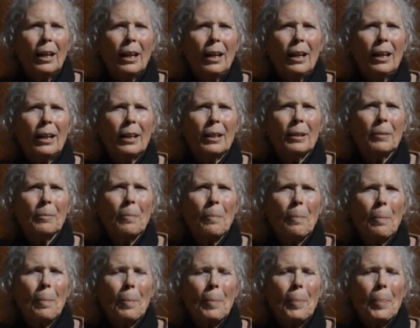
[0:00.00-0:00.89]

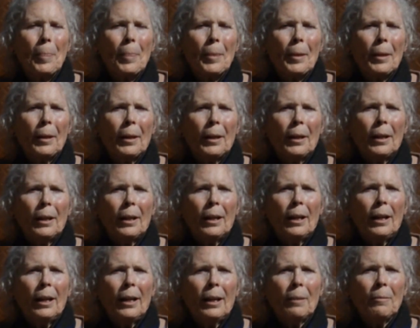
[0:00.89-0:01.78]

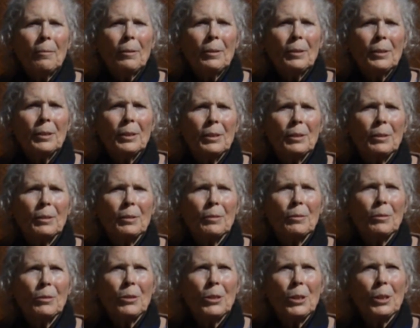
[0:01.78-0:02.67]
I was
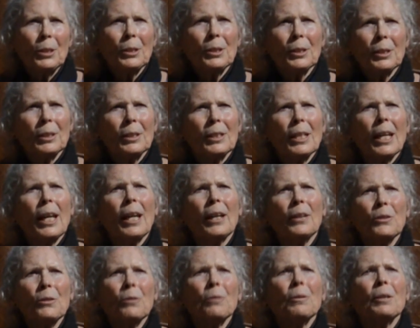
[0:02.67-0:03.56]
just
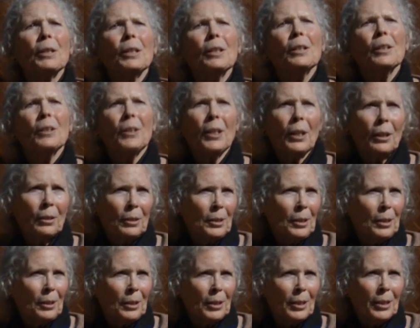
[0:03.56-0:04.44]
entering
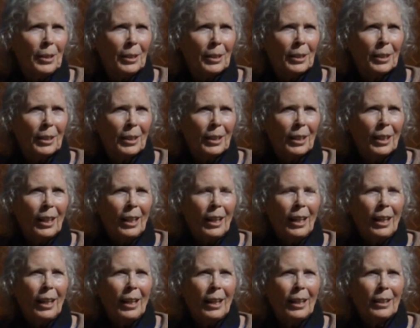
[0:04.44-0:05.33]
adulthood
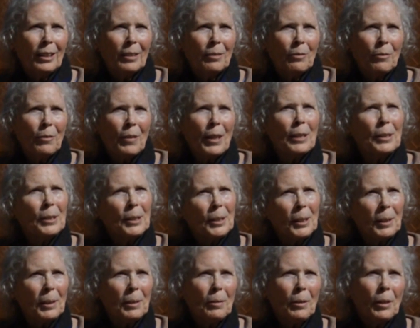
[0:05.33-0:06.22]
and
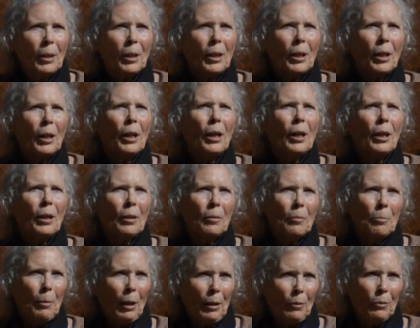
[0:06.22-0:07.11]
facing
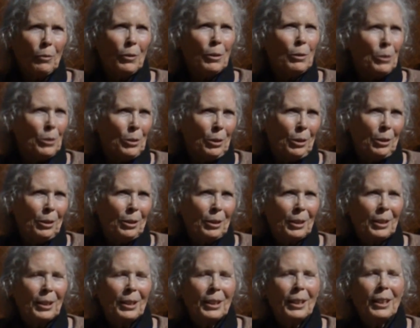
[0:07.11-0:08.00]
my future
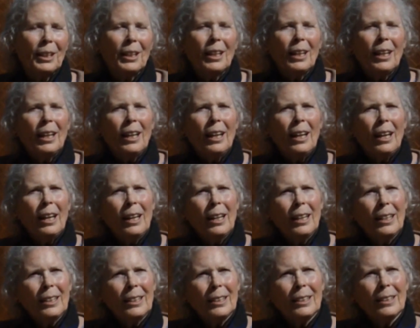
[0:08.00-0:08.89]

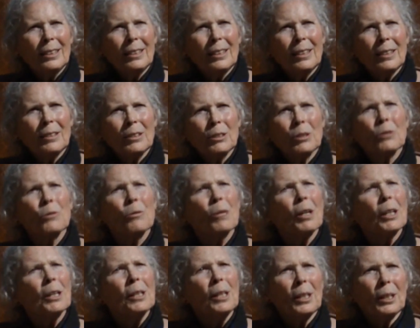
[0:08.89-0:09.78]
and
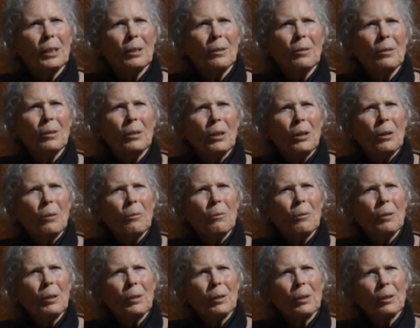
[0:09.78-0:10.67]
struggling
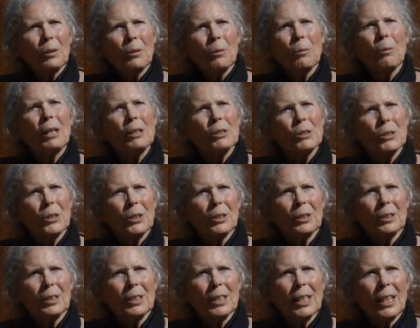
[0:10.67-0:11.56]
with
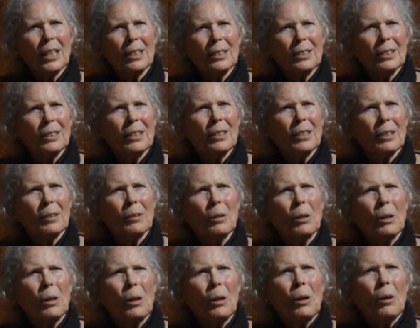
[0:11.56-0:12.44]
questions as to
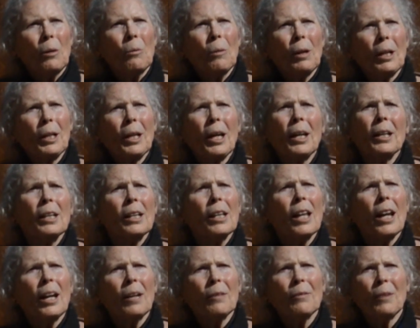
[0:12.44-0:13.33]
what kind of
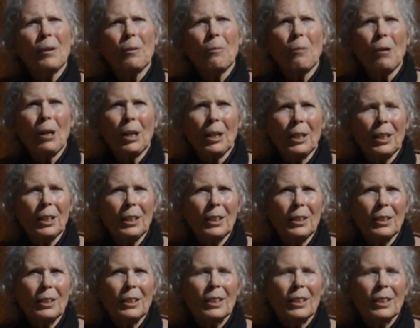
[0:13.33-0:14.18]
life I wanted,